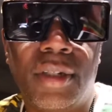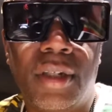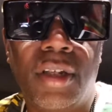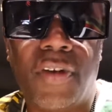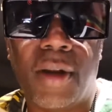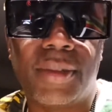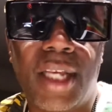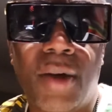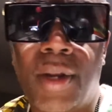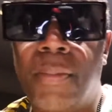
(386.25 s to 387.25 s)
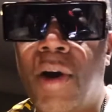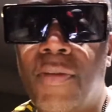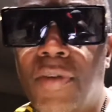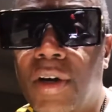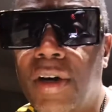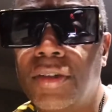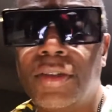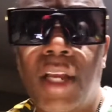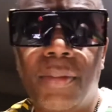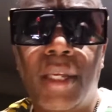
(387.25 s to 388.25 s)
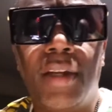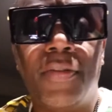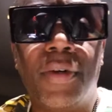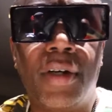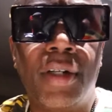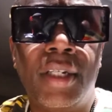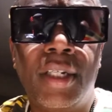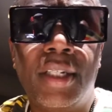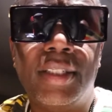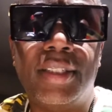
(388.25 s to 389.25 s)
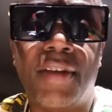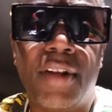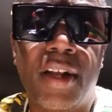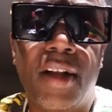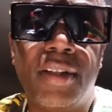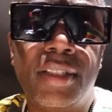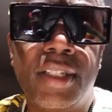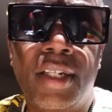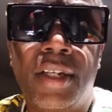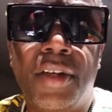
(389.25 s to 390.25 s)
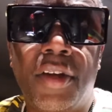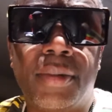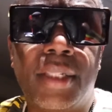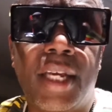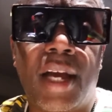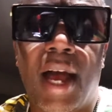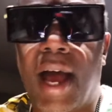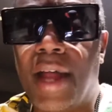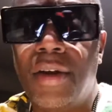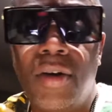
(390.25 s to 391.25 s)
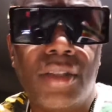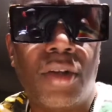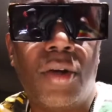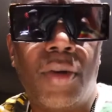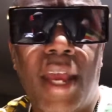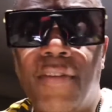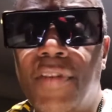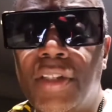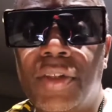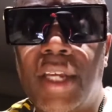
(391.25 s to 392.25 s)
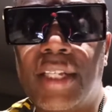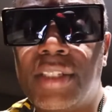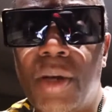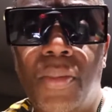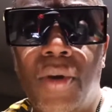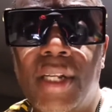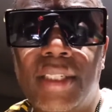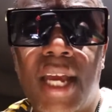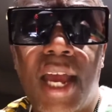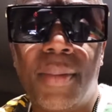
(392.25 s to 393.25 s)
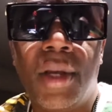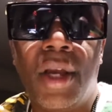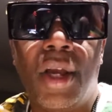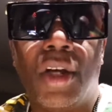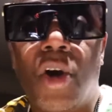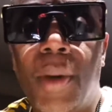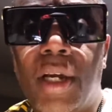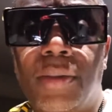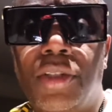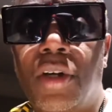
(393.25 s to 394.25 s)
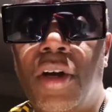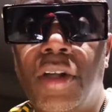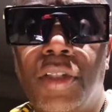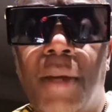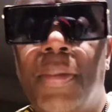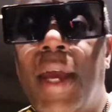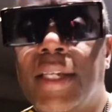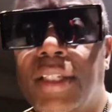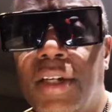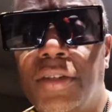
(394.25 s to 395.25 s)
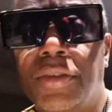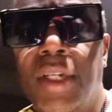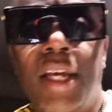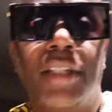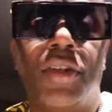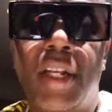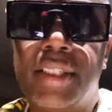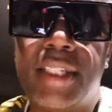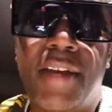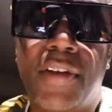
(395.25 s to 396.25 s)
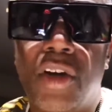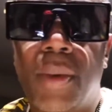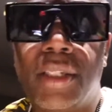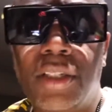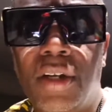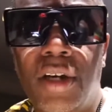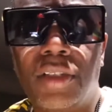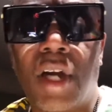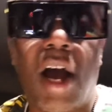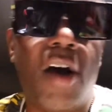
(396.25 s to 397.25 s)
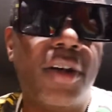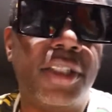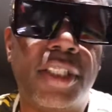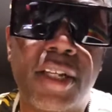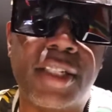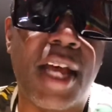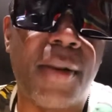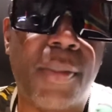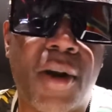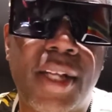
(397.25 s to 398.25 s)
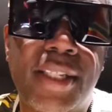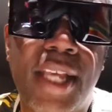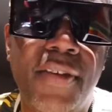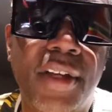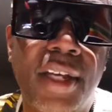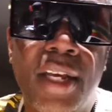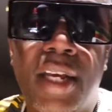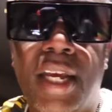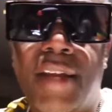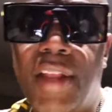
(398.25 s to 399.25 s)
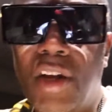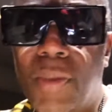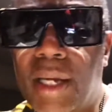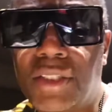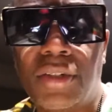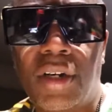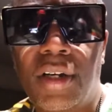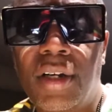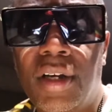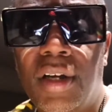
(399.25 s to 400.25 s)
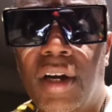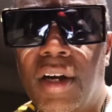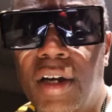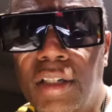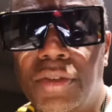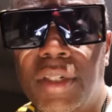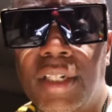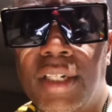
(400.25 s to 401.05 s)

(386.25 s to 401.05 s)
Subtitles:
You follow what I'm saying? When I bought them for $100, now I'm getting them for $70. You know what I'm saying? I know it's going to eventually, at some point in time, go back up to 100 and past 100. So let's say if it go back to 100, all the shares I done bought at 70, if they go back to 100,